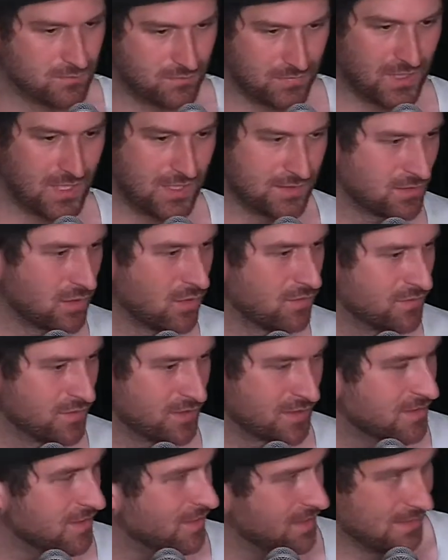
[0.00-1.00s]
Let's go
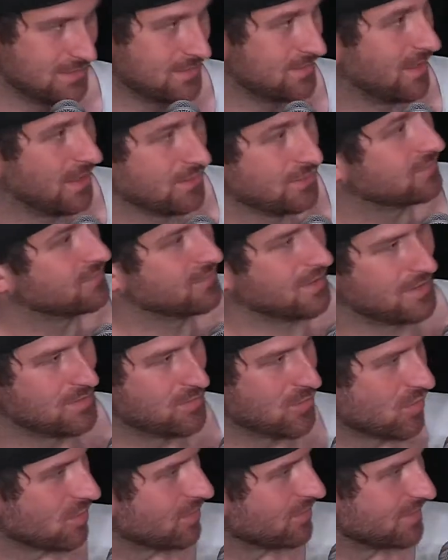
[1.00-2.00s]
further. Let's try to find
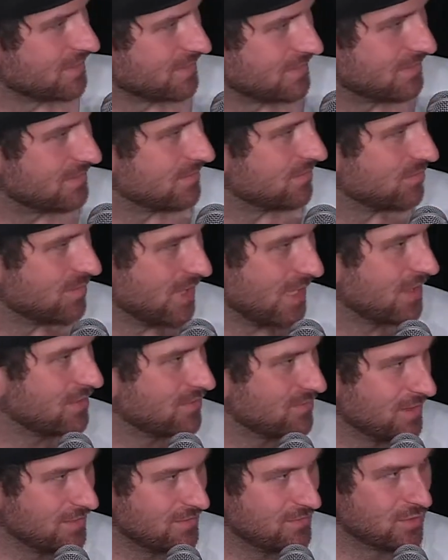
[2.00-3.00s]
more of these black
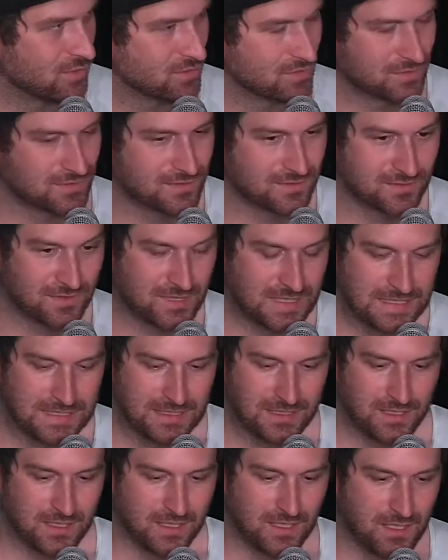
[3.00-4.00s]
and white photos.
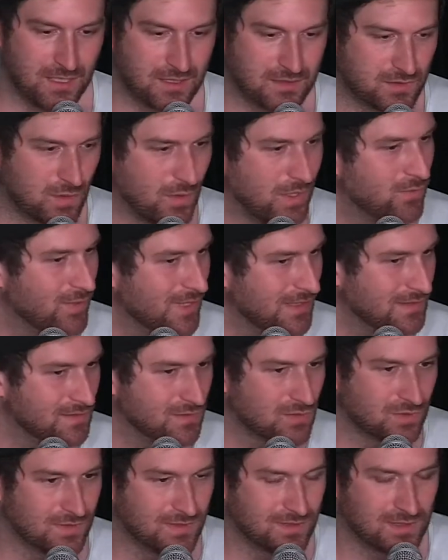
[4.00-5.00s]
So I
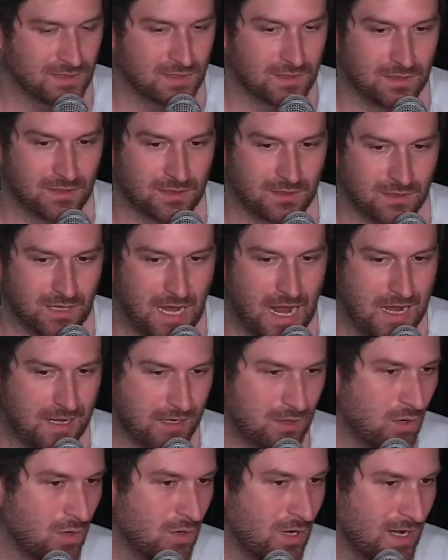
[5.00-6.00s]
went to the
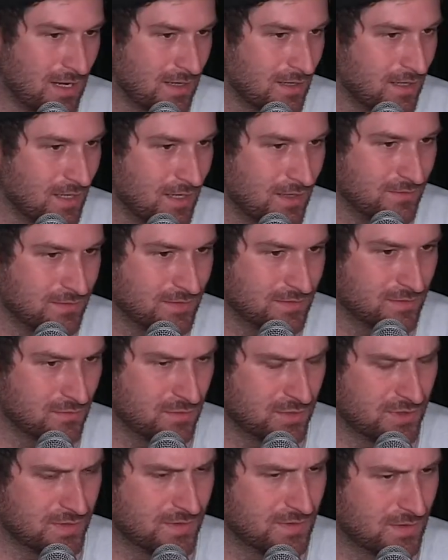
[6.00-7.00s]
Arco archives,
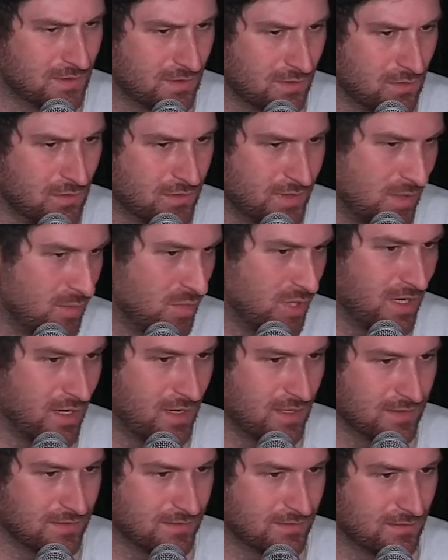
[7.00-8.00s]
which is a contemporary
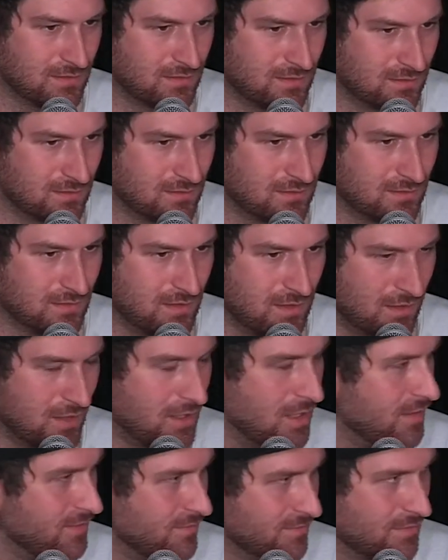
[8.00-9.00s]
art
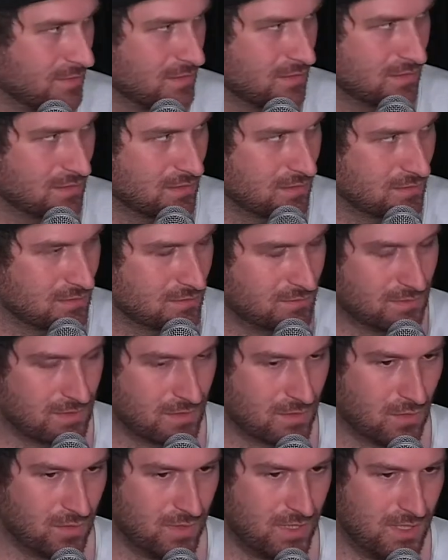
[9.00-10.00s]
archive
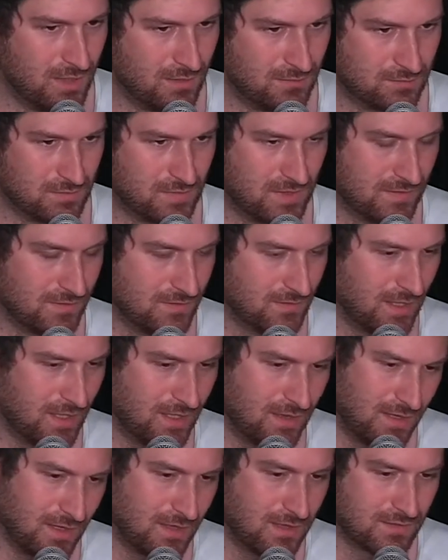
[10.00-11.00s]
in Korea.
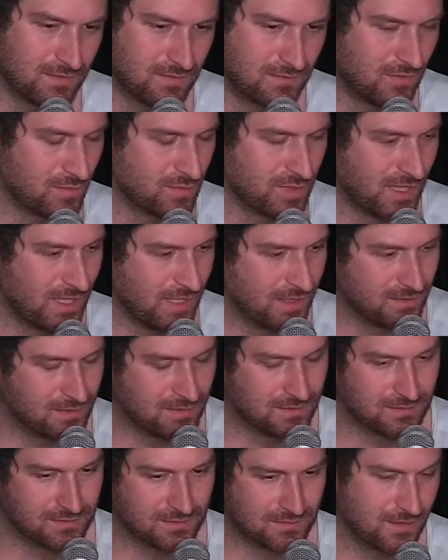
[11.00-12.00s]
I think it's from the
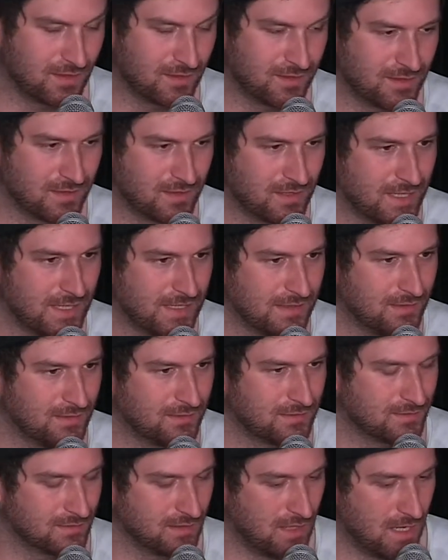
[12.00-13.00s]
80s, started in the
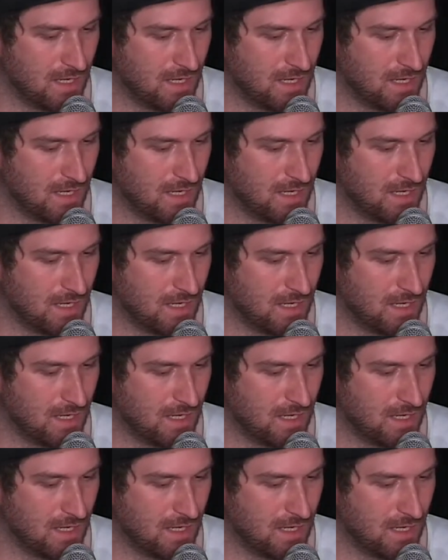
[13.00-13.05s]
80s.